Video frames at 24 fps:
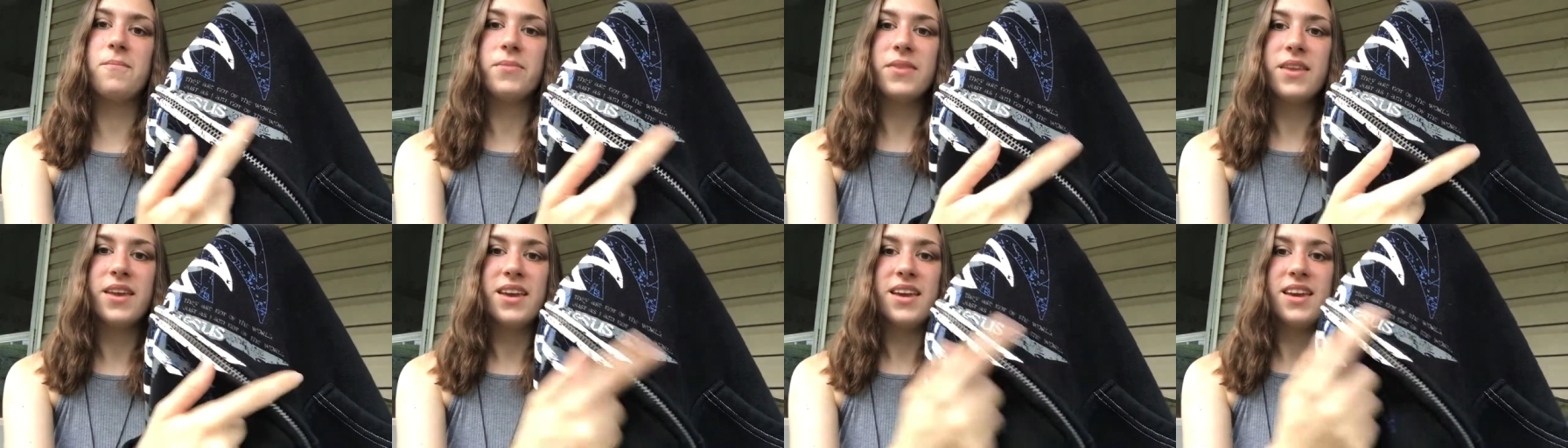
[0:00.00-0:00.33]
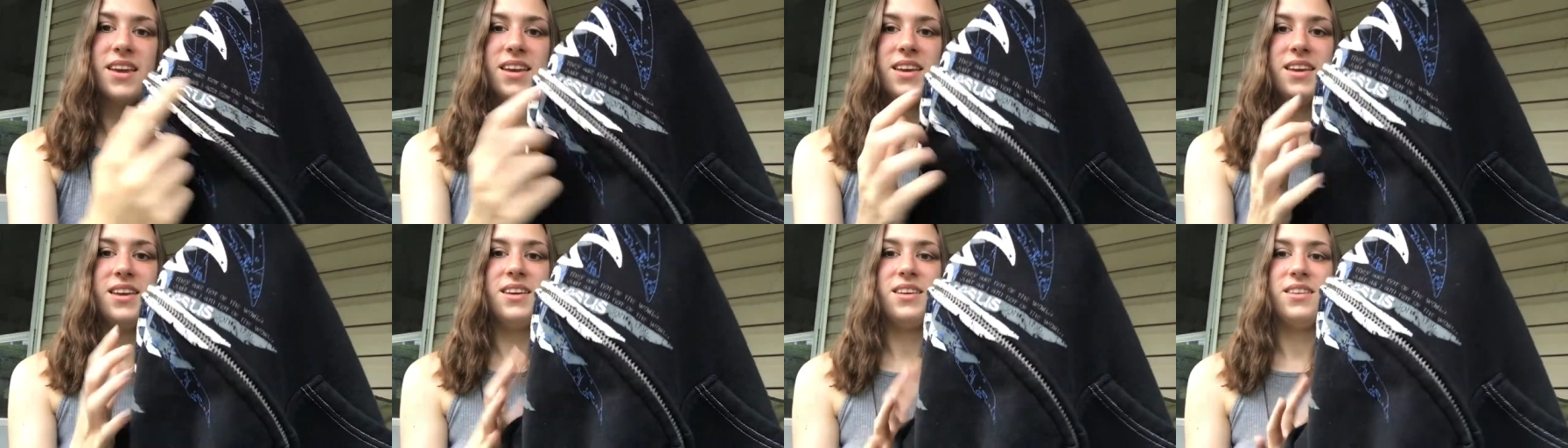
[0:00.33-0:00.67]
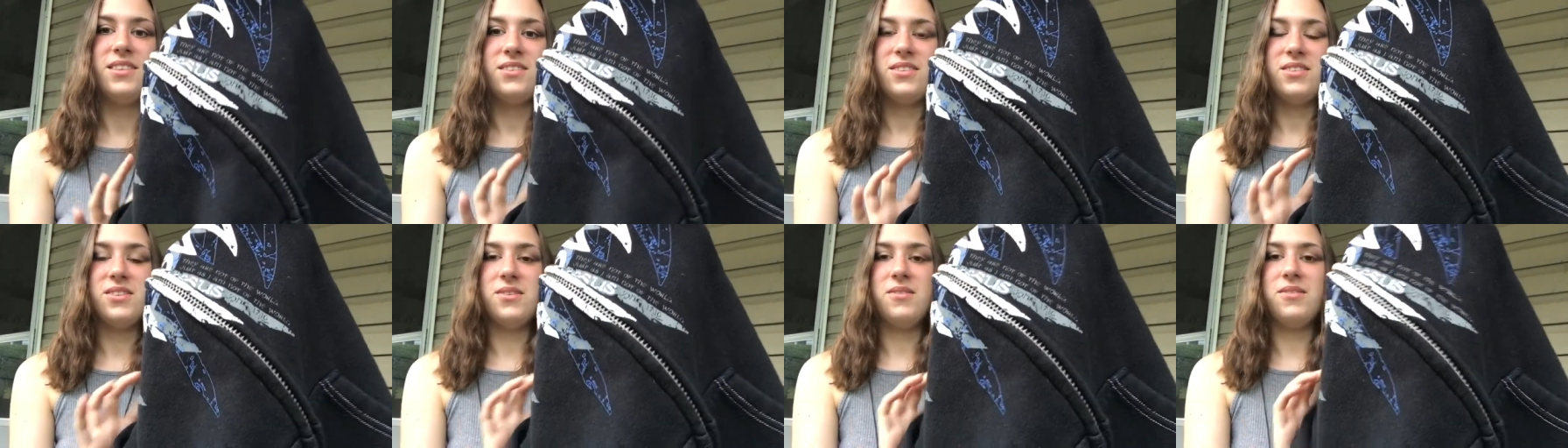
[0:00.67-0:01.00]

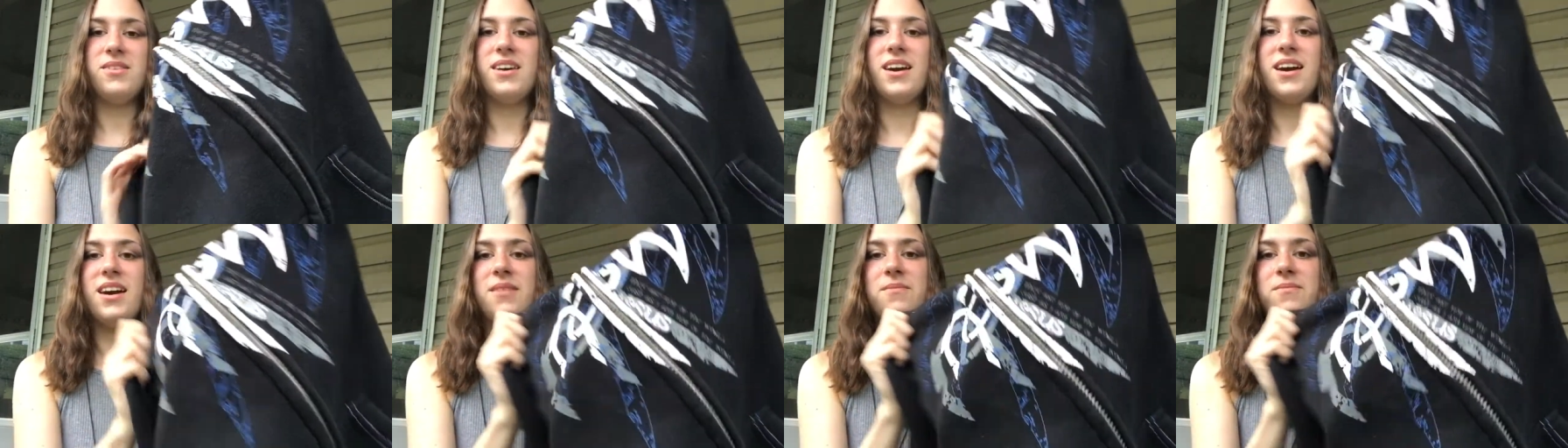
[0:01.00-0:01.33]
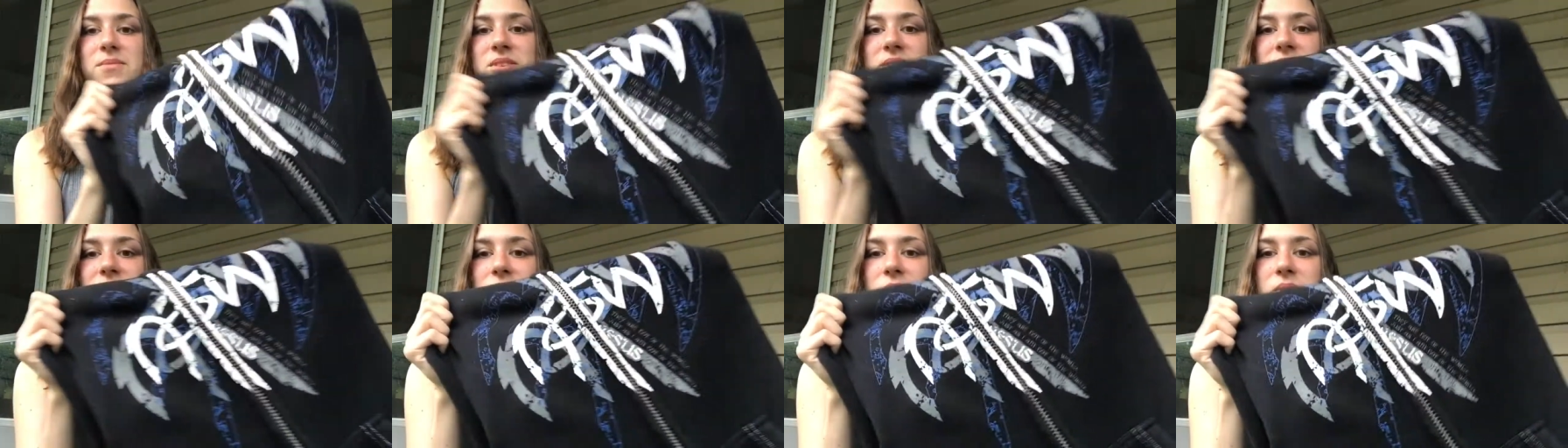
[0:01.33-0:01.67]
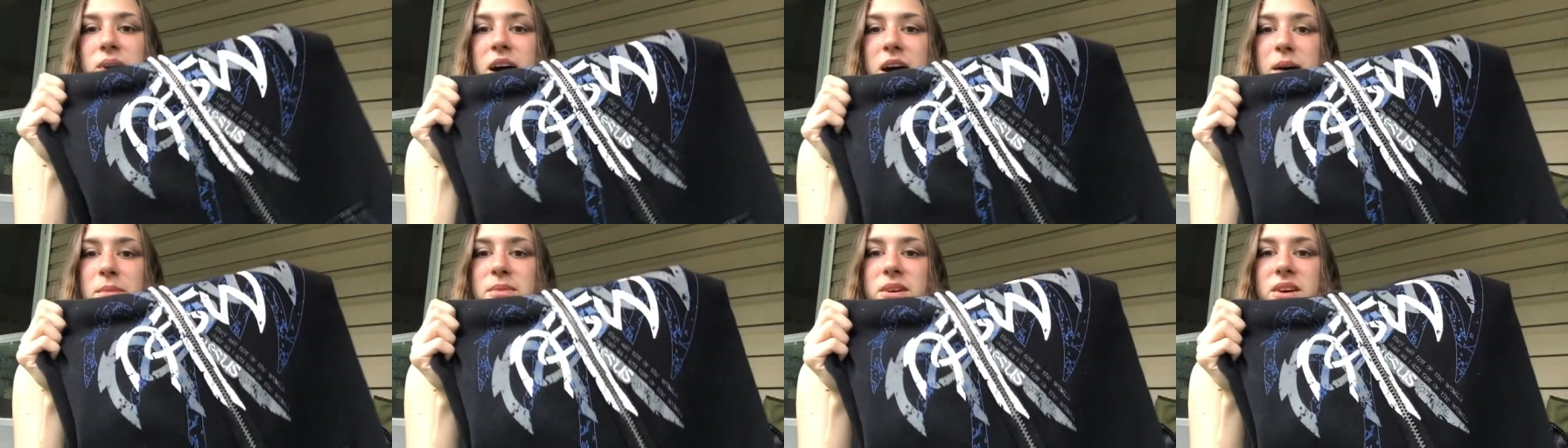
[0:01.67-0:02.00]
So yeah, I'm so
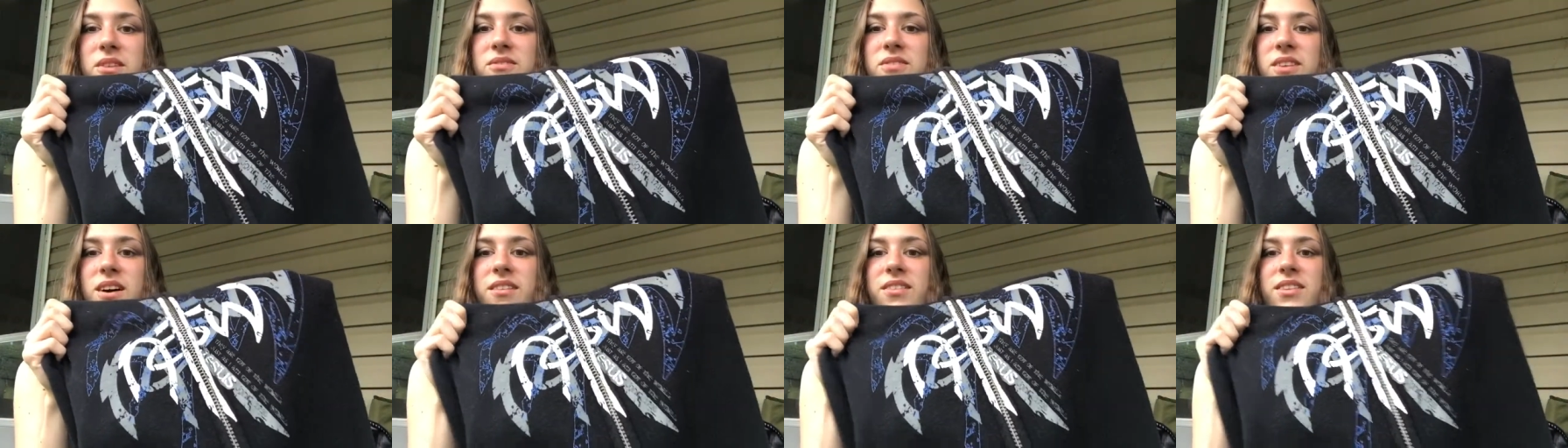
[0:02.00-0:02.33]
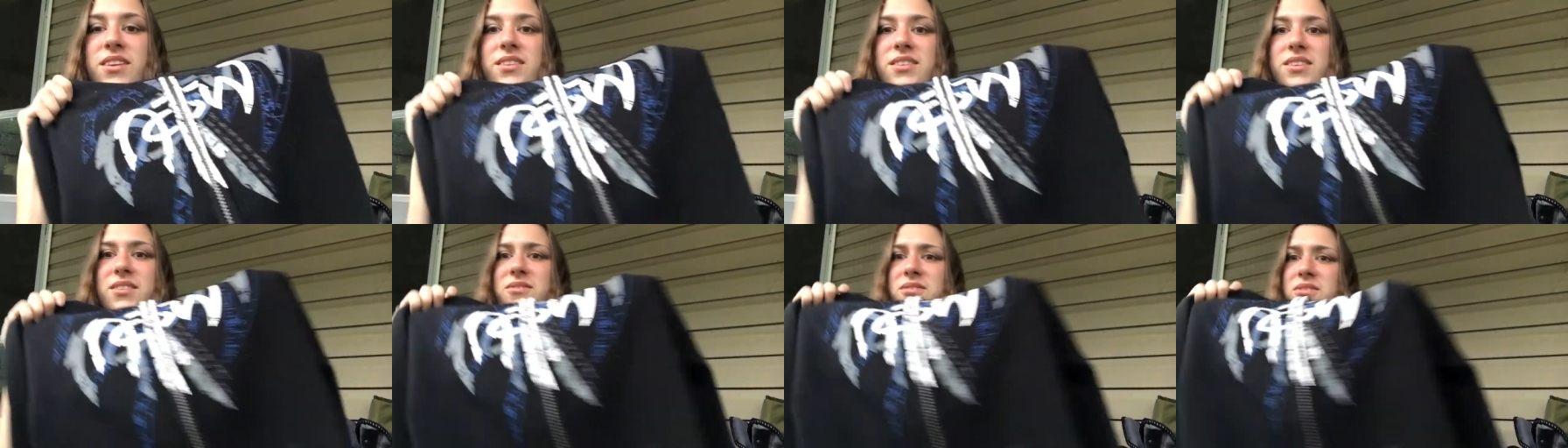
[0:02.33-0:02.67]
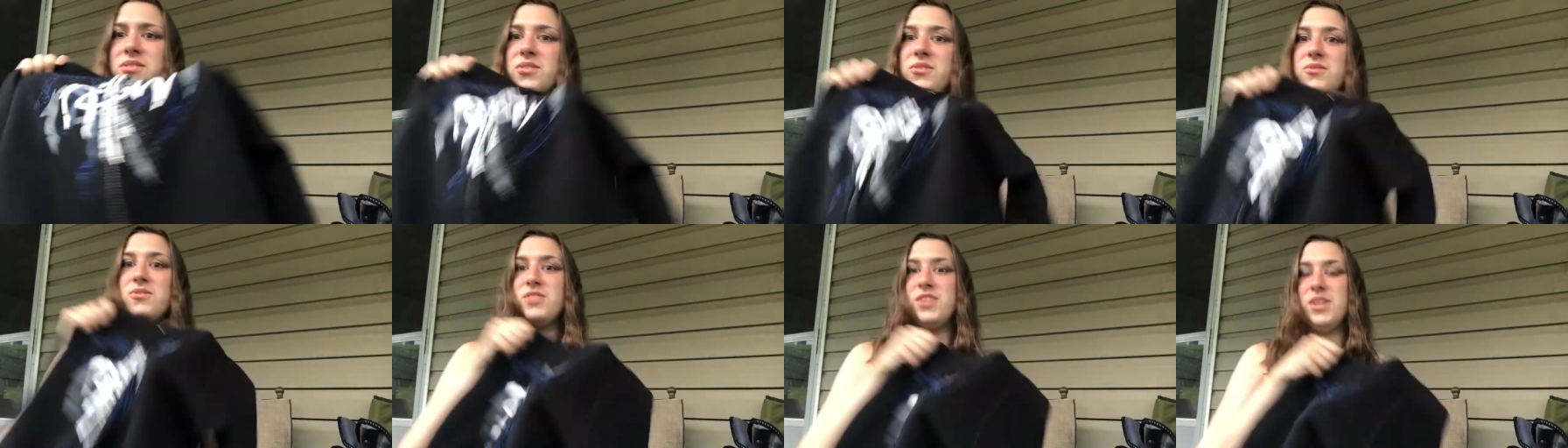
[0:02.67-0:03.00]
happy I found this, and
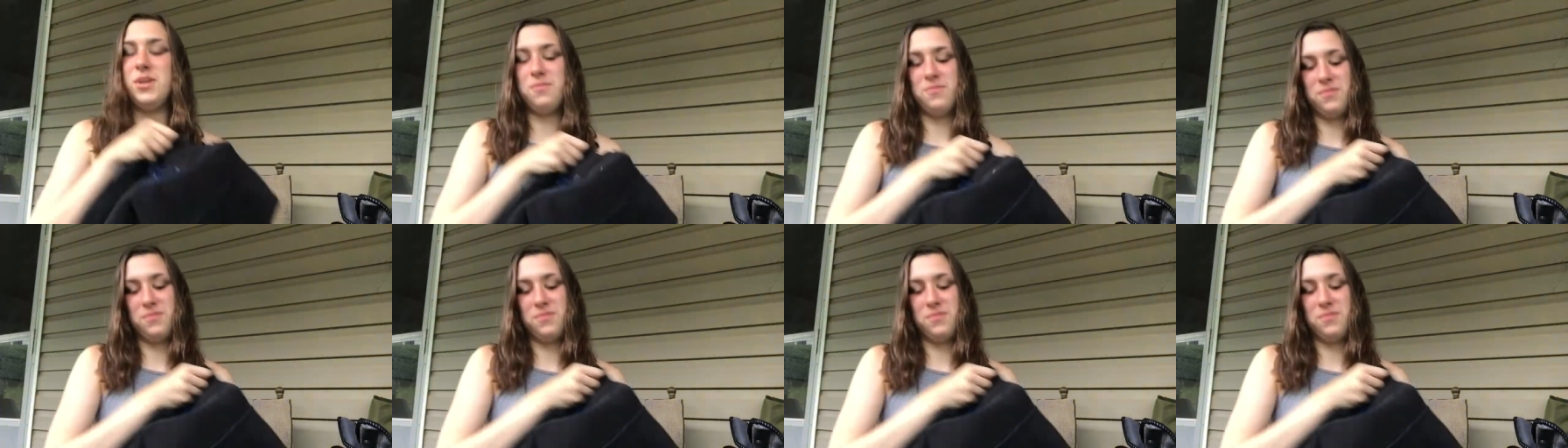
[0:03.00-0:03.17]
for so cheap.